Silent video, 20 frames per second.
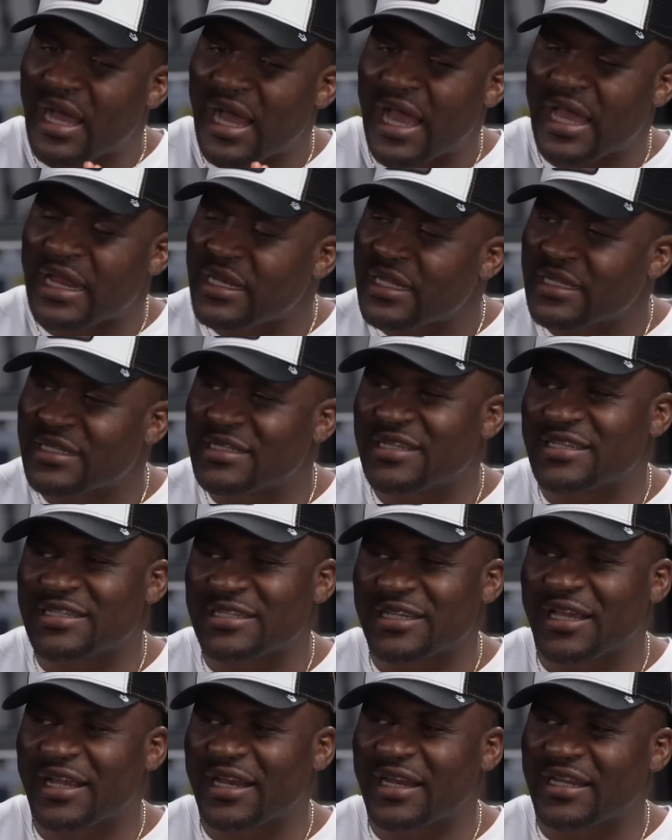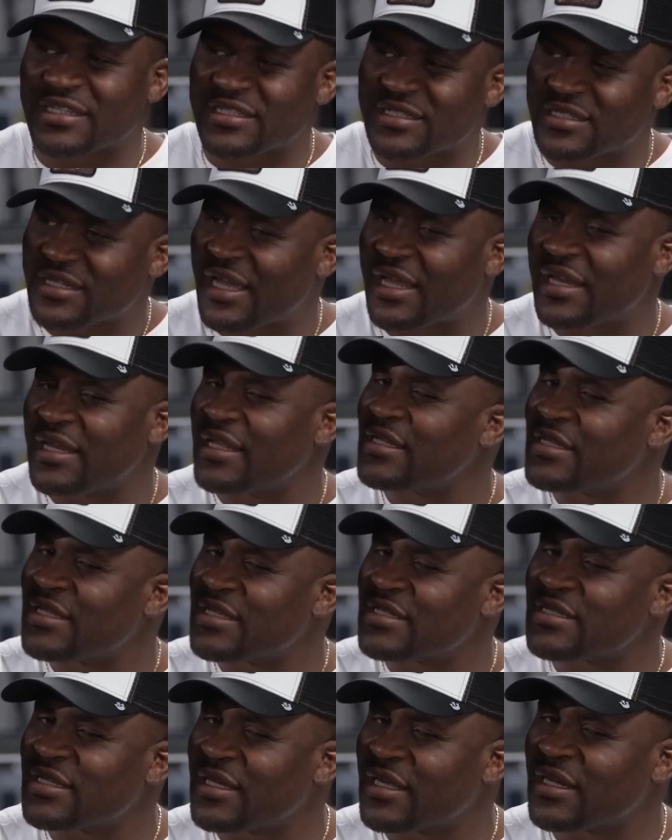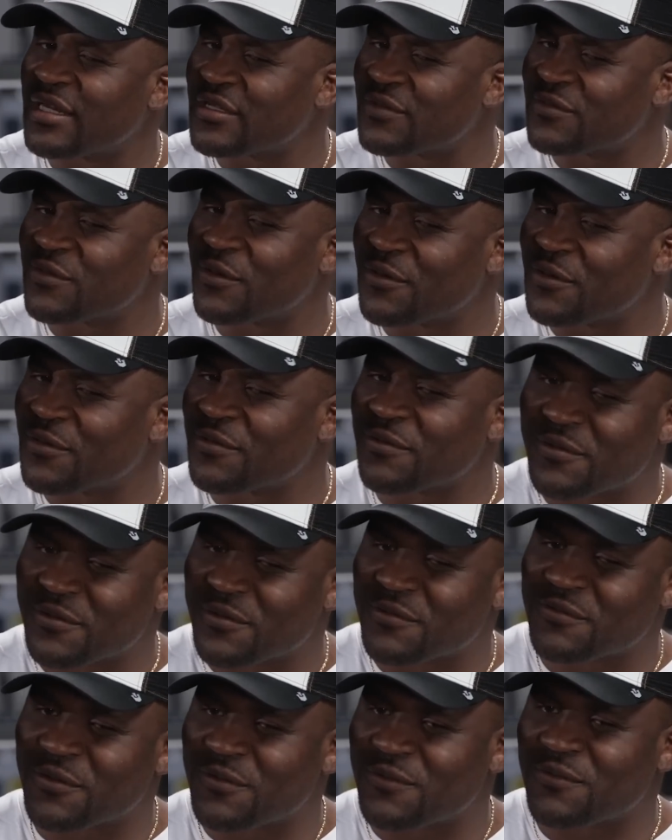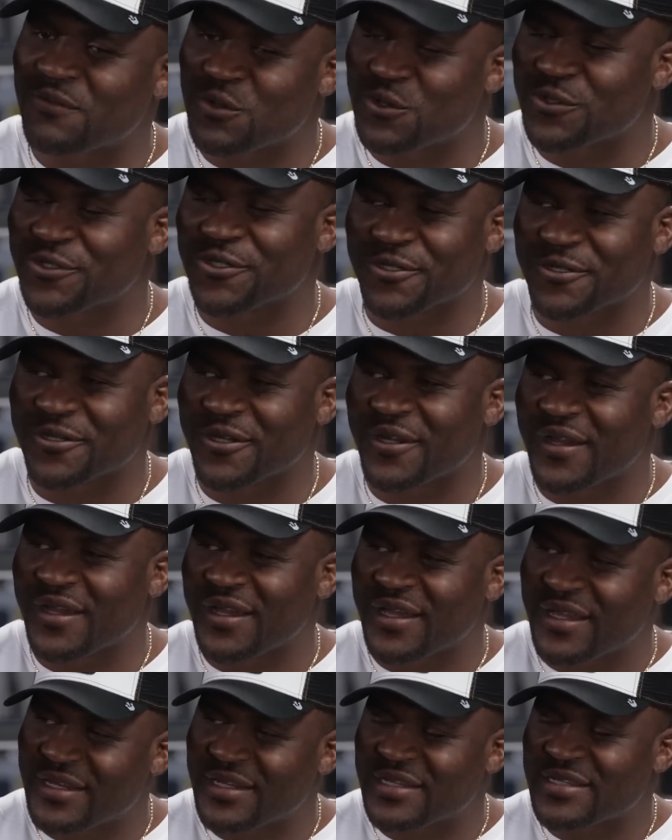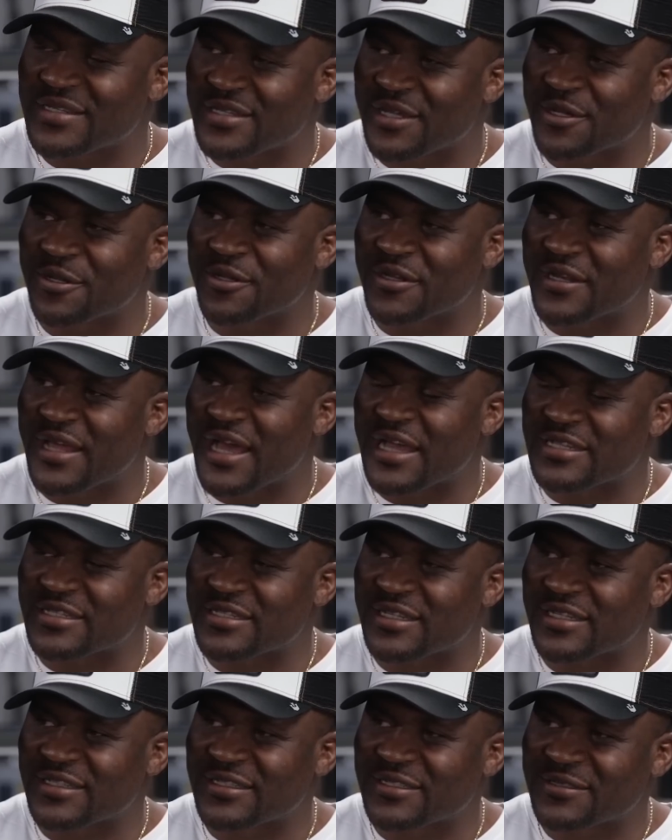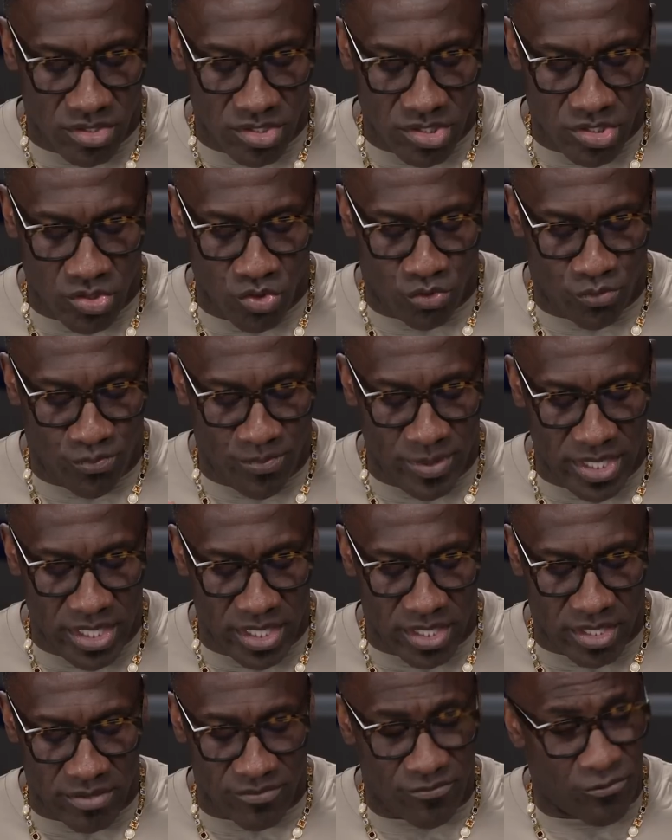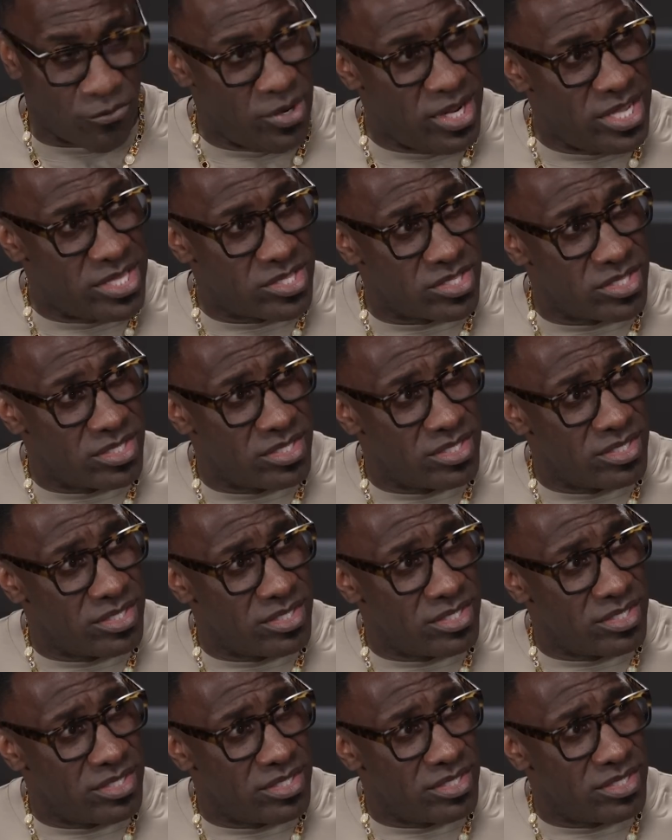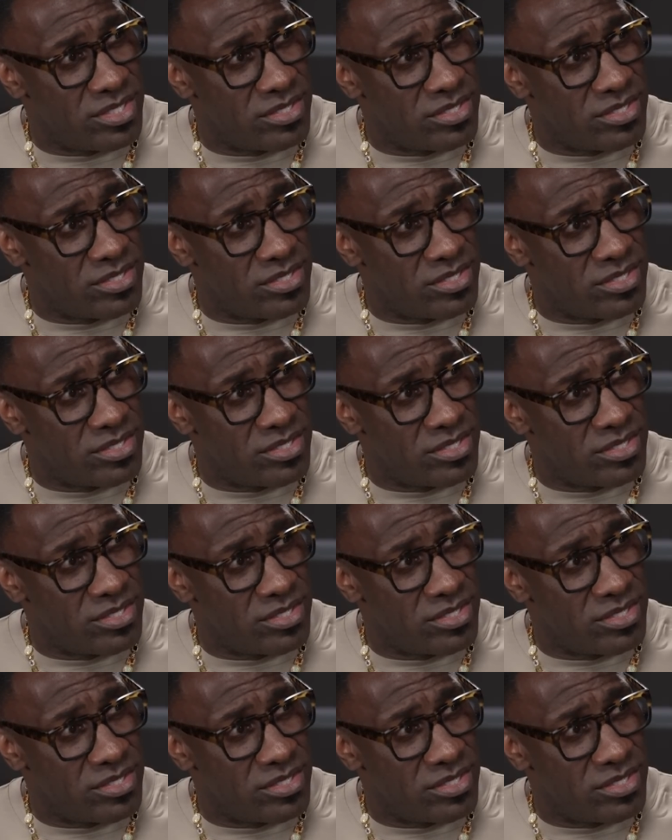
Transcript: I need this English. I need this English for for the future. Right. This is a good asset. You speak French? Yeah.